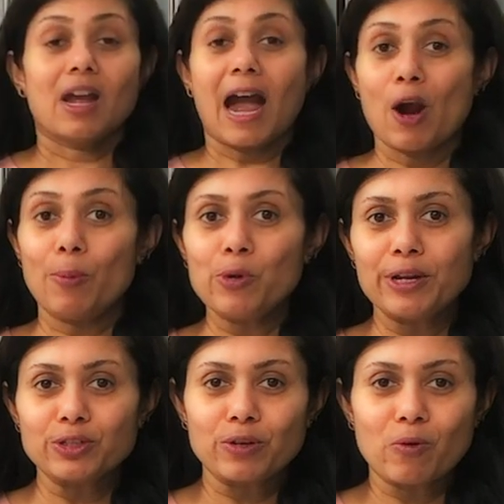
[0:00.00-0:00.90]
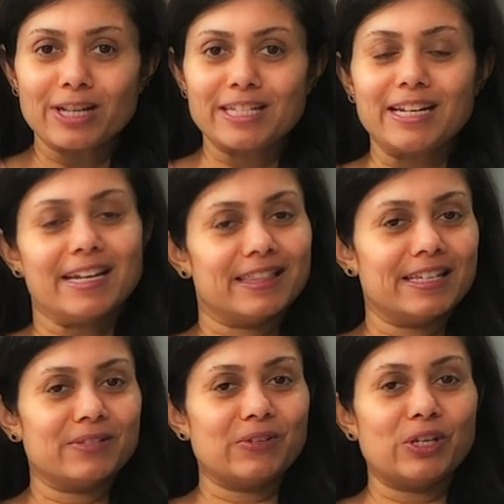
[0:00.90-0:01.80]
I hope you enjoyed watching
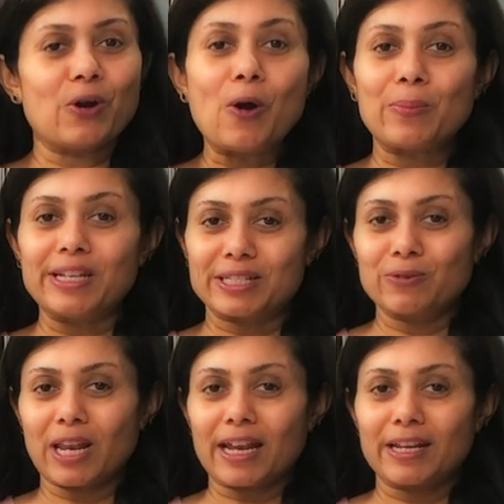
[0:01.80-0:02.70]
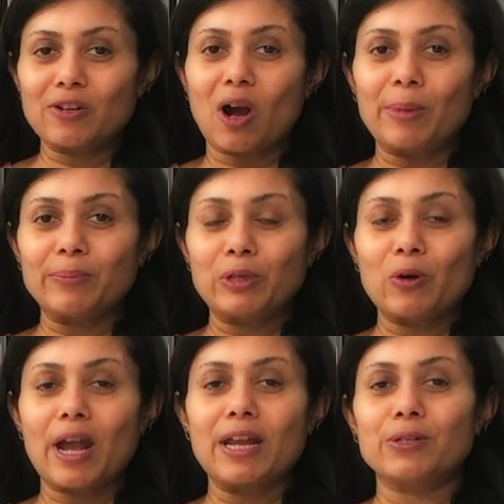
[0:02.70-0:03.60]
this video. Please do like and comment below
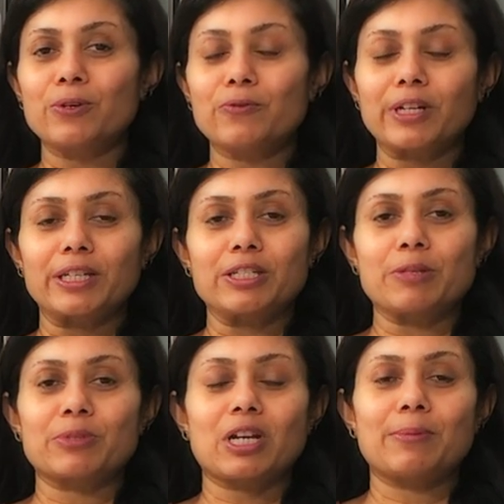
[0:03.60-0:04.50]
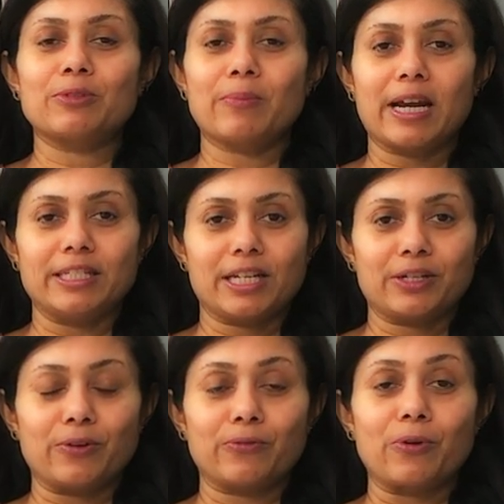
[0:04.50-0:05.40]
and don't forget to subscribe to my
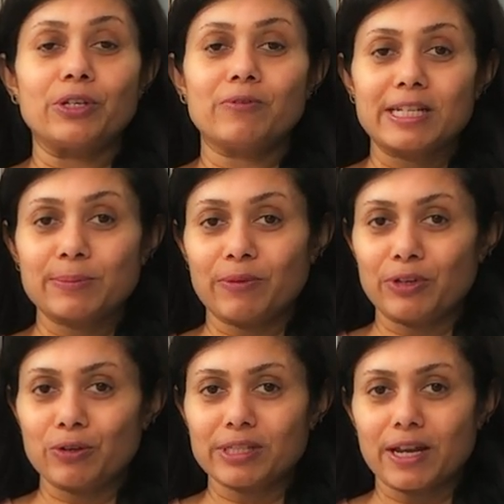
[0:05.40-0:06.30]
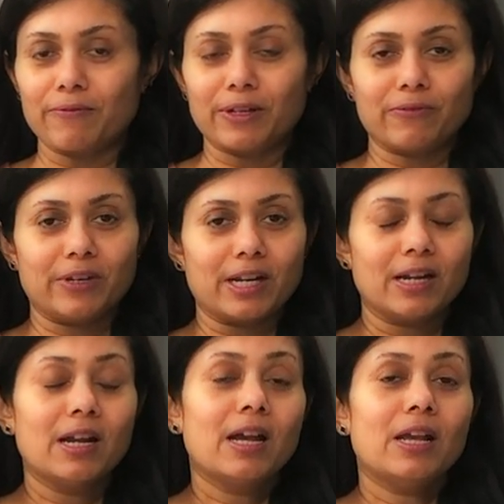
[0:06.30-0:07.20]
channel for new recipe videos every week.
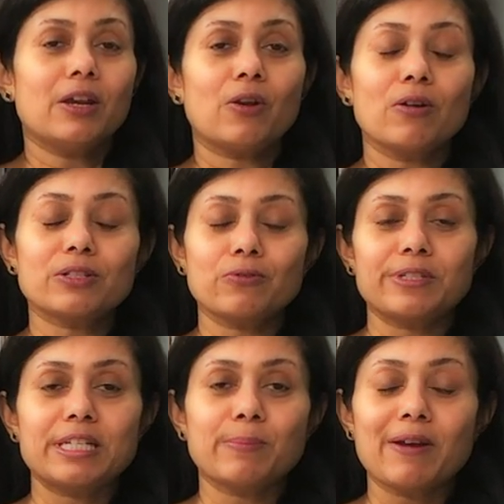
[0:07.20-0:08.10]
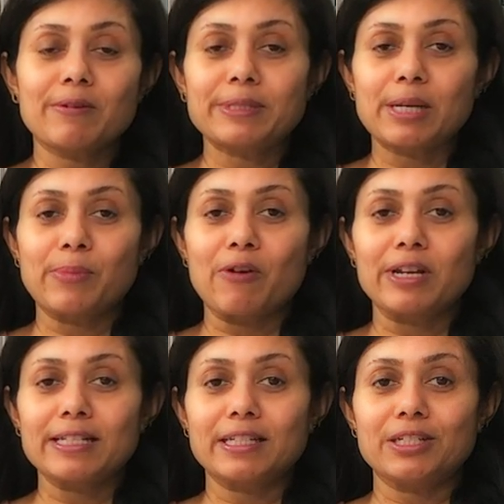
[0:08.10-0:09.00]
You can also visit my website
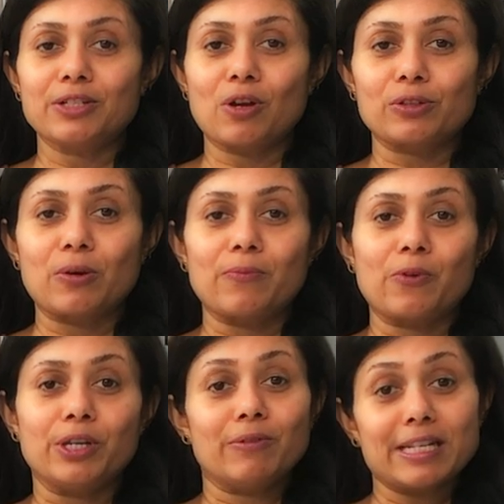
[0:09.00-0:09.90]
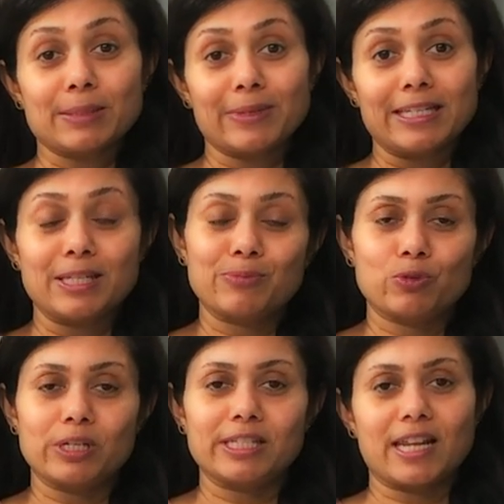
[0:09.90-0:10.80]
bhavnaskitchen.com for new recipe, tips,
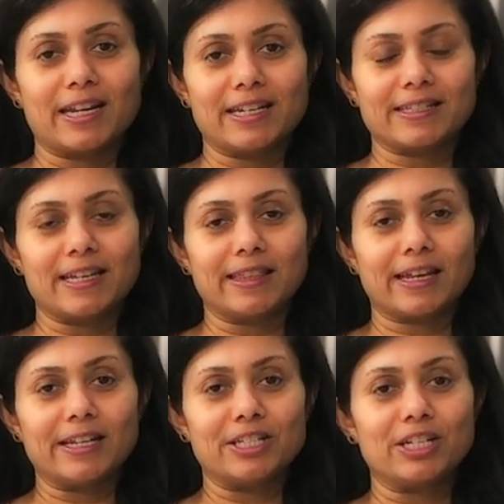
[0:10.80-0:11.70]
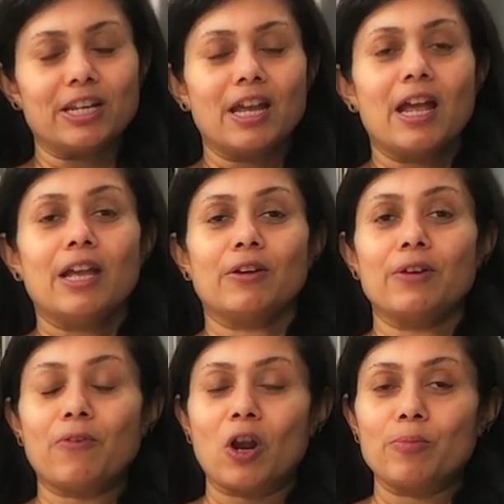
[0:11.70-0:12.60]
tricks and ideas in the kitchen. You
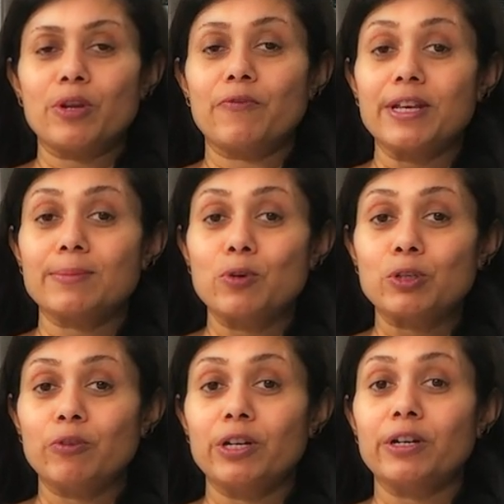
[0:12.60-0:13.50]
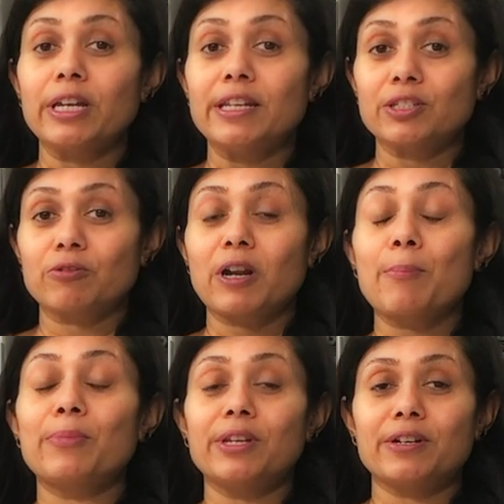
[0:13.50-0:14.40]
can follow me on Facebook, Twitter,
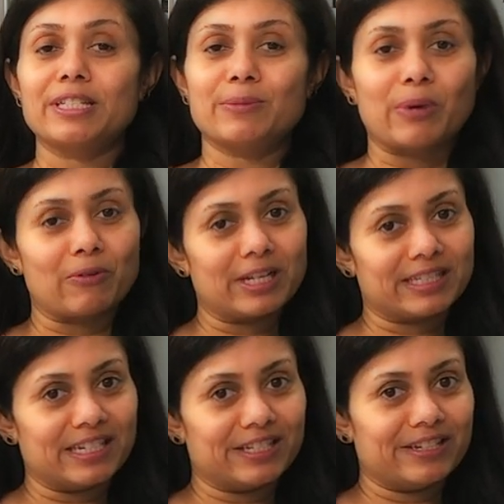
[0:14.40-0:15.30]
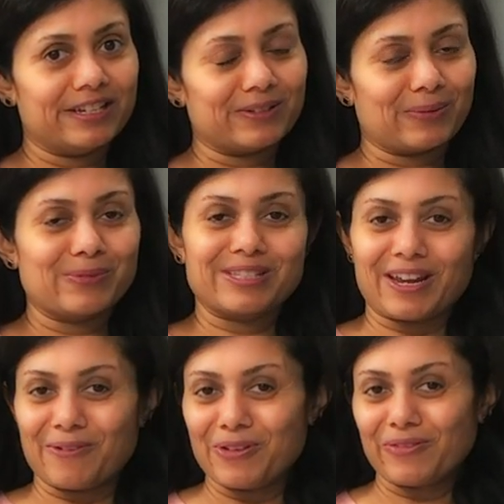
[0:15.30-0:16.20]
Instagram, Pinterest. Bhavna's Kitchen is almost
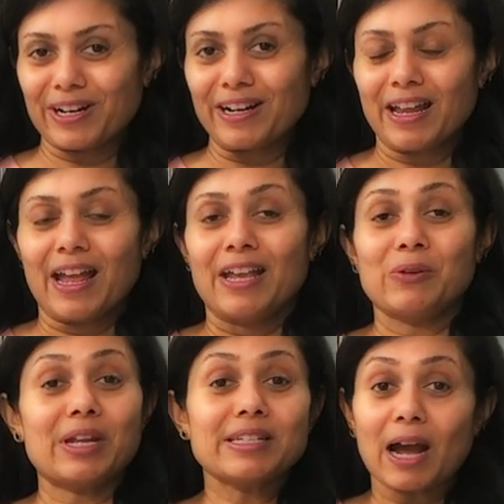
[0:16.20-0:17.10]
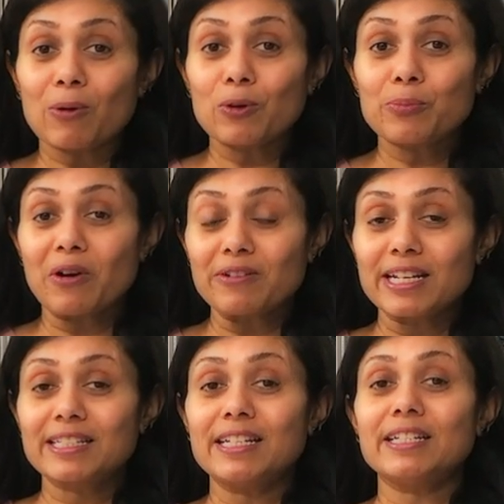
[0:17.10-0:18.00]
everywhere. You can download
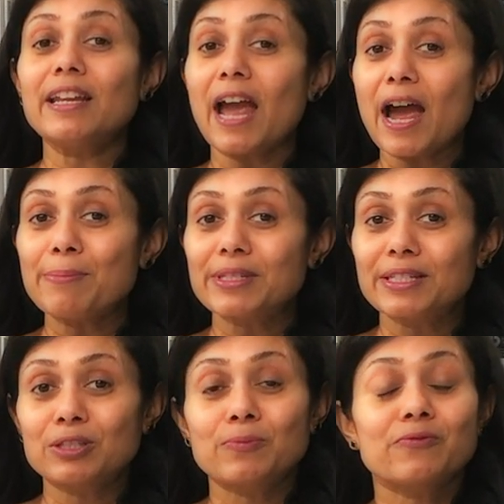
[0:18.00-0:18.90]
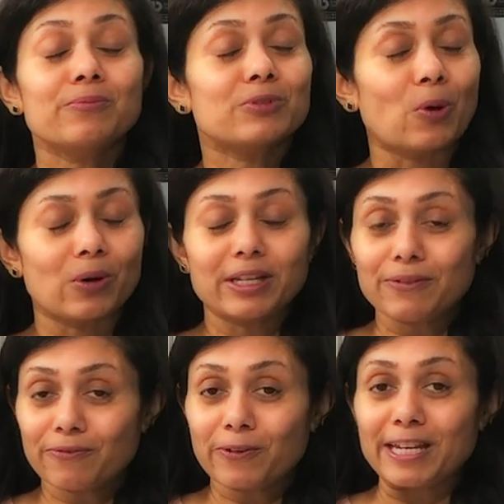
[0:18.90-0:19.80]
Bhavna's Kitchen apps totally
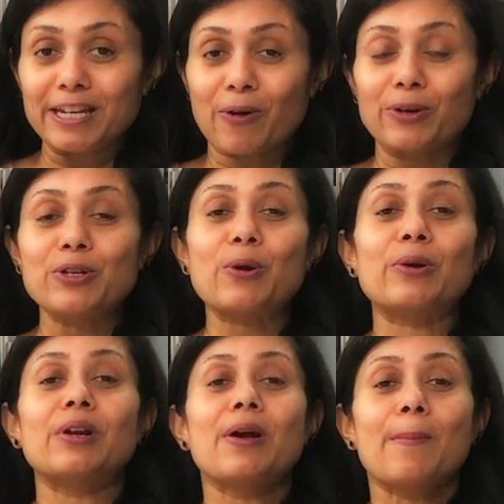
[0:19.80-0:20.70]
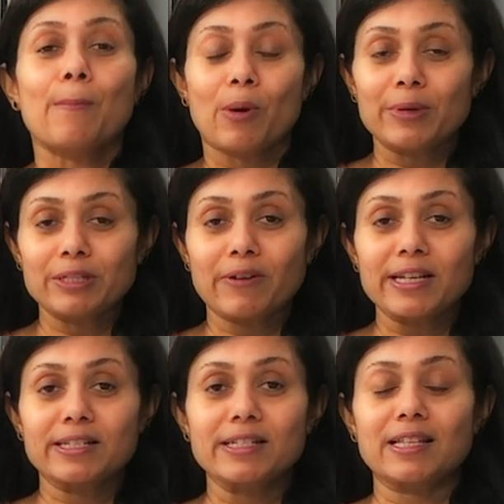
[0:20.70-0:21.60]
free on your mobile
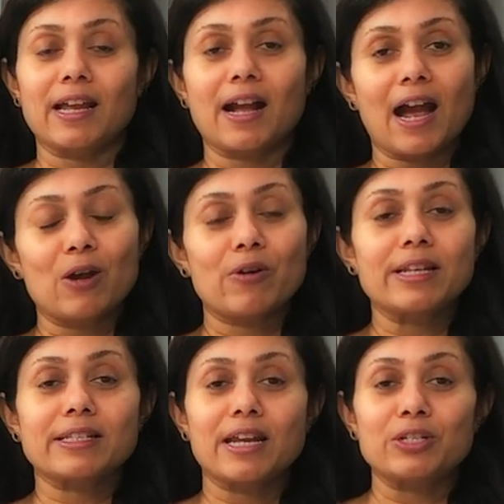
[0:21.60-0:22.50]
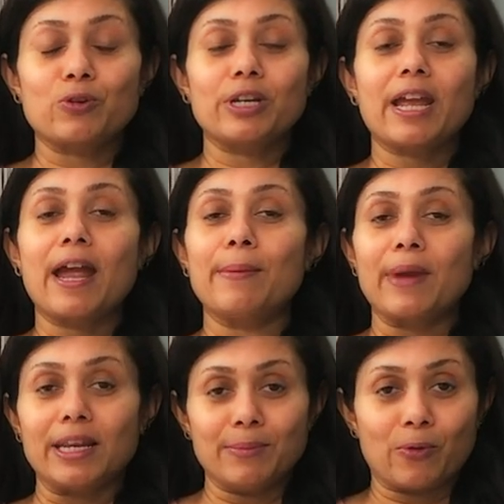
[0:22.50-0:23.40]
devices like iOS, Android and
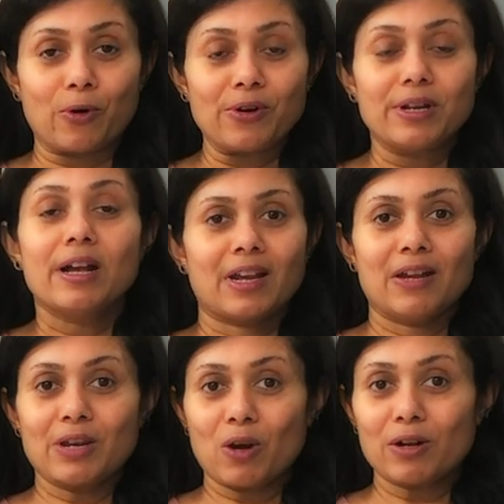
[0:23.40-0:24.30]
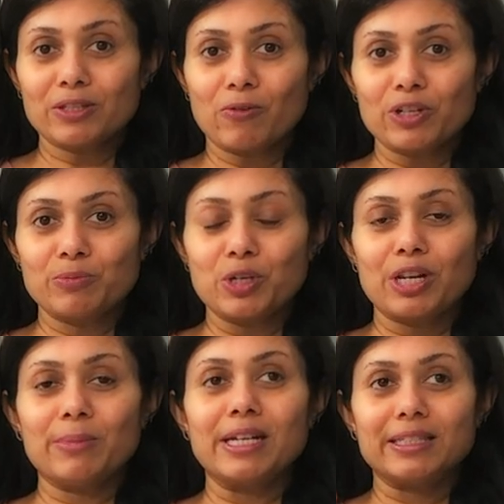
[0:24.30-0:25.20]
many more. You can also watch me on
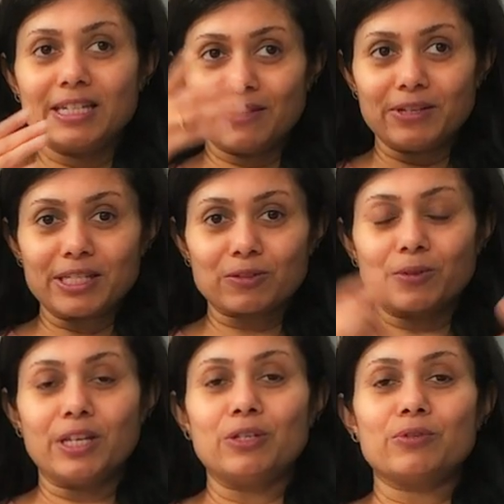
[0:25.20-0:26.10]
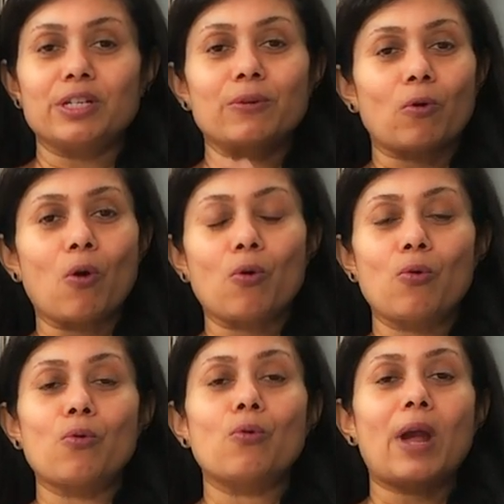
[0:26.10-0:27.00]
a big TV screen using
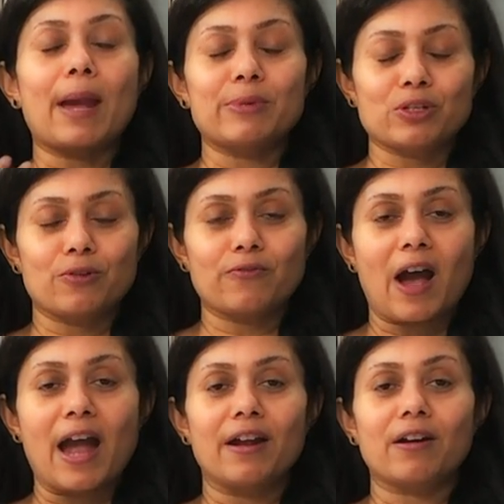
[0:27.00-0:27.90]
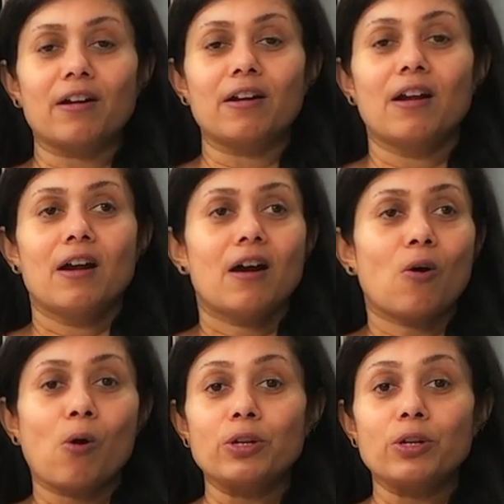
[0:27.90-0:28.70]
Roku, Amazon Fire, or